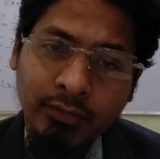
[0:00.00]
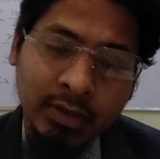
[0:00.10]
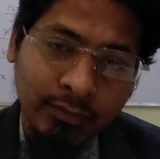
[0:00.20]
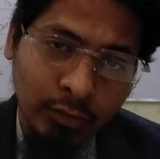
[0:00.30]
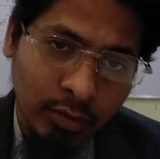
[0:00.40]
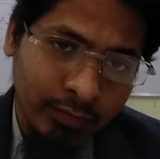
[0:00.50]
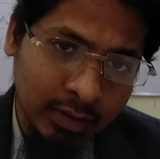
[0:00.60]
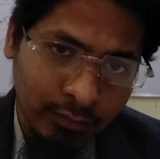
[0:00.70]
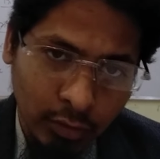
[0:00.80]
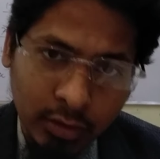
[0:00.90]
When
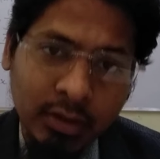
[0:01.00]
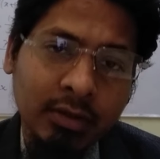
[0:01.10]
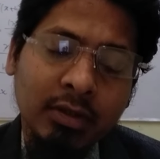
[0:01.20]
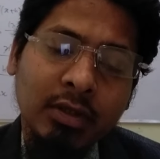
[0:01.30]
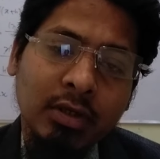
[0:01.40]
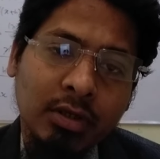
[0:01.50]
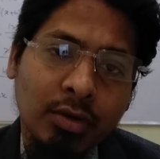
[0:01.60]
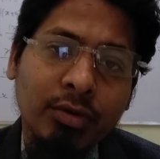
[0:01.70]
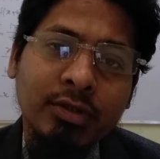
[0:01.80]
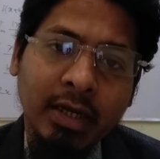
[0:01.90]
the water
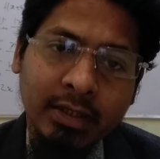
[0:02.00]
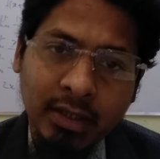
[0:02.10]
go inside